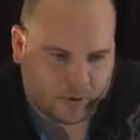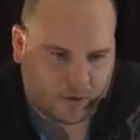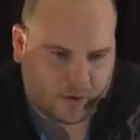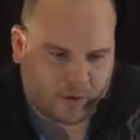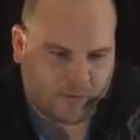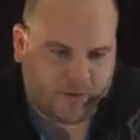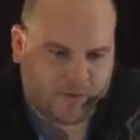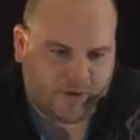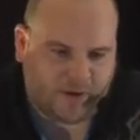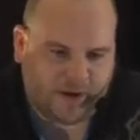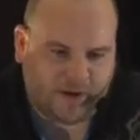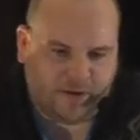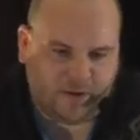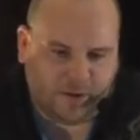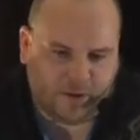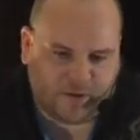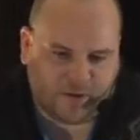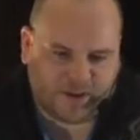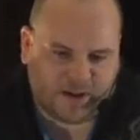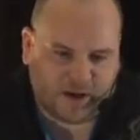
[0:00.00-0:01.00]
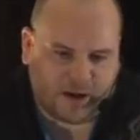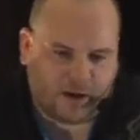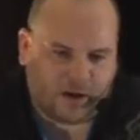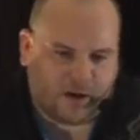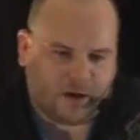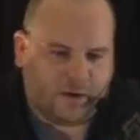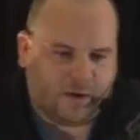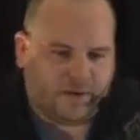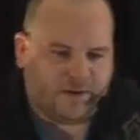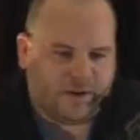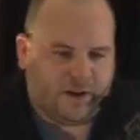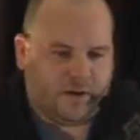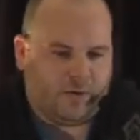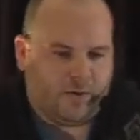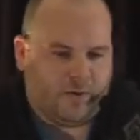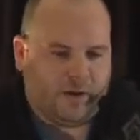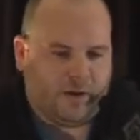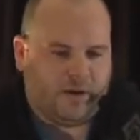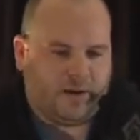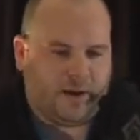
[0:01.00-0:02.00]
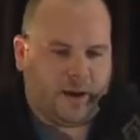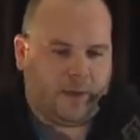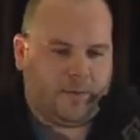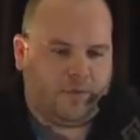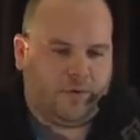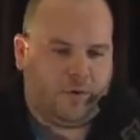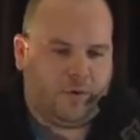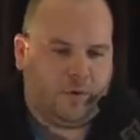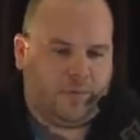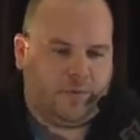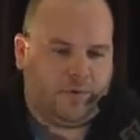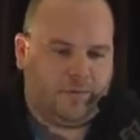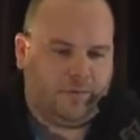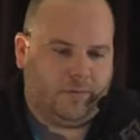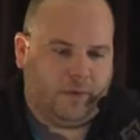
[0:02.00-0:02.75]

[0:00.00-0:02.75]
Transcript: And what they do inside of here is they create a tab group.